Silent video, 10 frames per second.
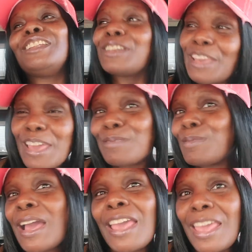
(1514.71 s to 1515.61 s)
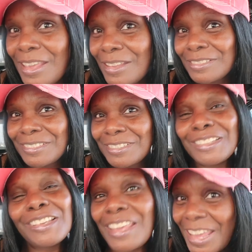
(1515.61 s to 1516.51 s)
look at my A.
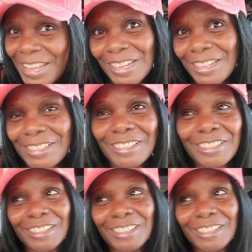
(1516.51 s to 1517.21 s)
Look at it.